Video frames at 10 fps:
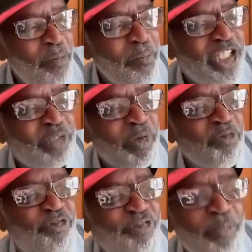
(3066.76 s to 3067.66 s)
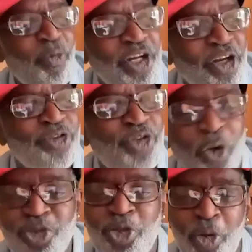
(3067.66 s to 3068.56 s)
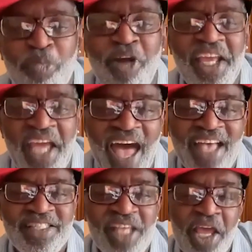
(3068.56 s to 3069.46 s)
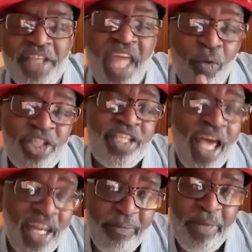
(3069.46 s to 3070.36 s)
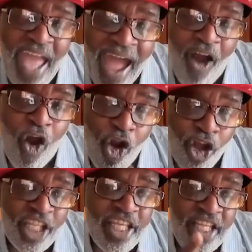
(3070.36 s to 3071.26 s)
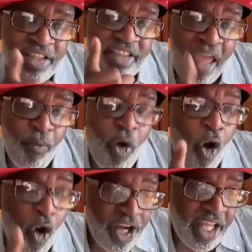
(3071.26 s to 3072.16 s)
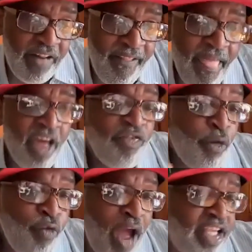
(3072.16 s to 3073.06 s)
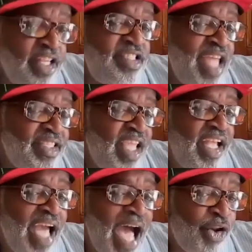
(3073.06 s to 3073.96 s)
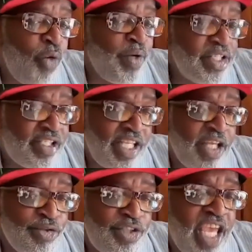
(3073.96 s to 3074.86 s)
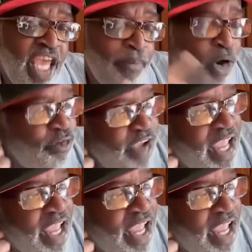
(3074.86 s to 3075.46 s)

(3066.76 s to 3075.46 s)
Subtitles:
It must have been from one of those old school break guys. They were telling me how early they were on it, the records that they got on when the singles came over.